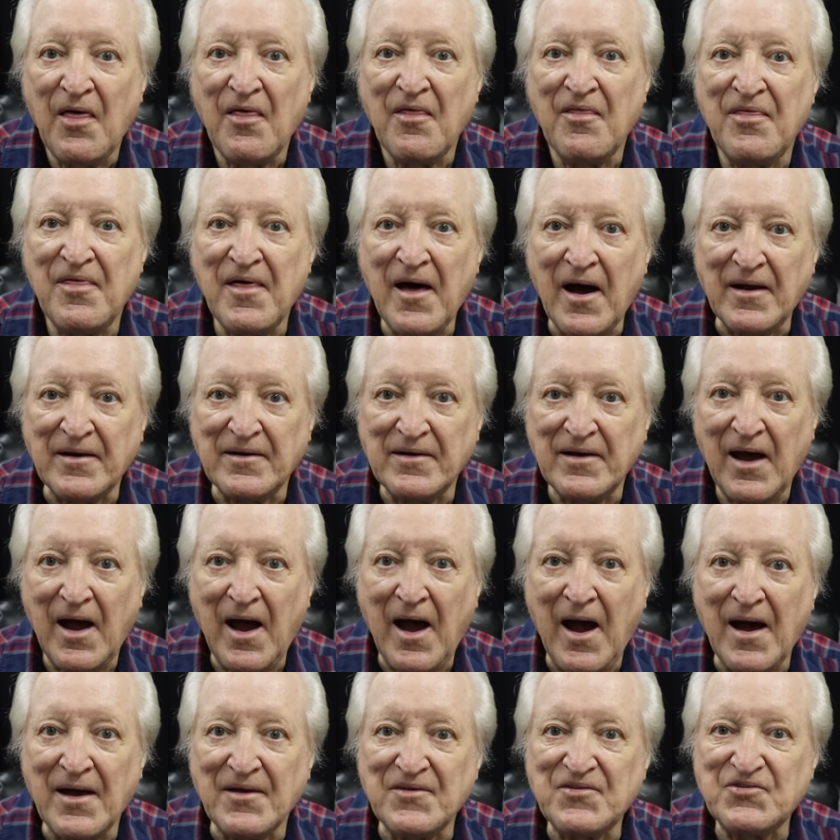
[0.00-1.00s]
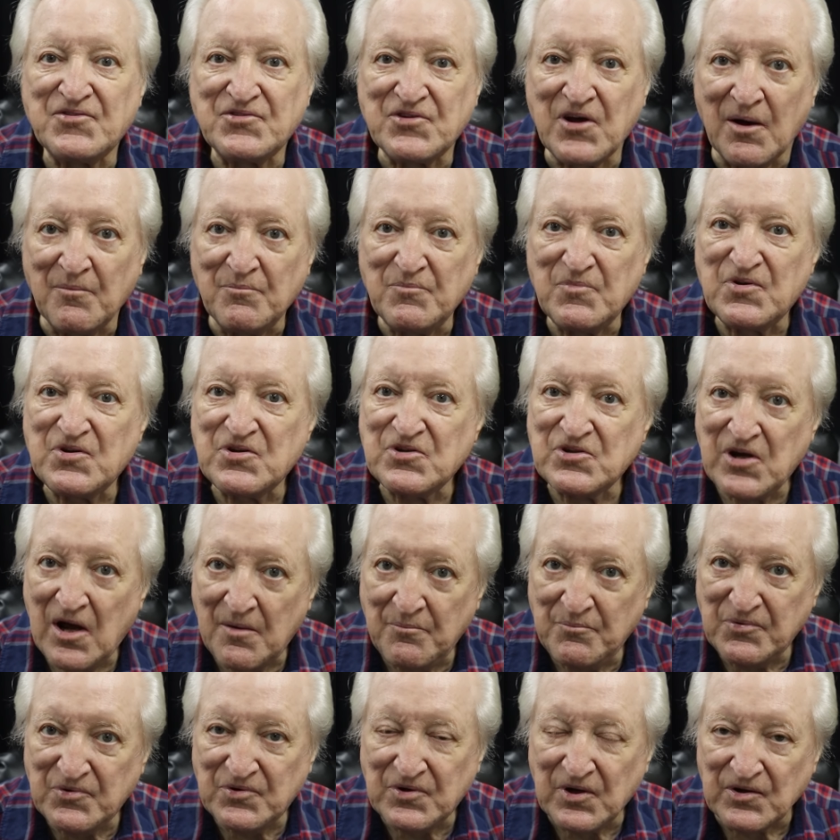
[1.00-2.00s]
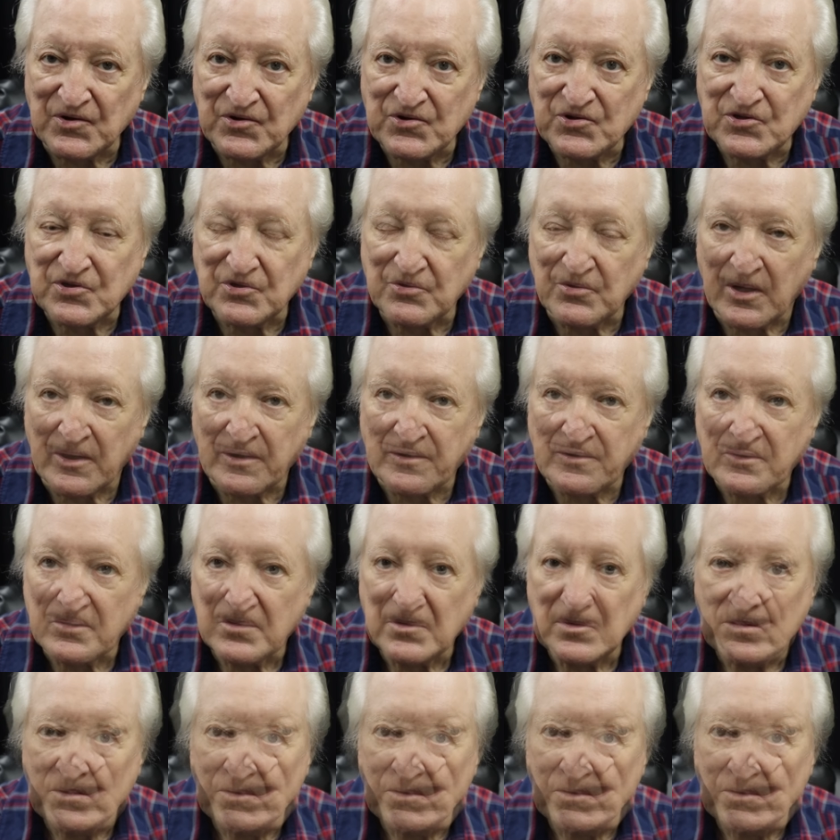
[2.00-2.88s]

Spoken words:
that has some substance to it.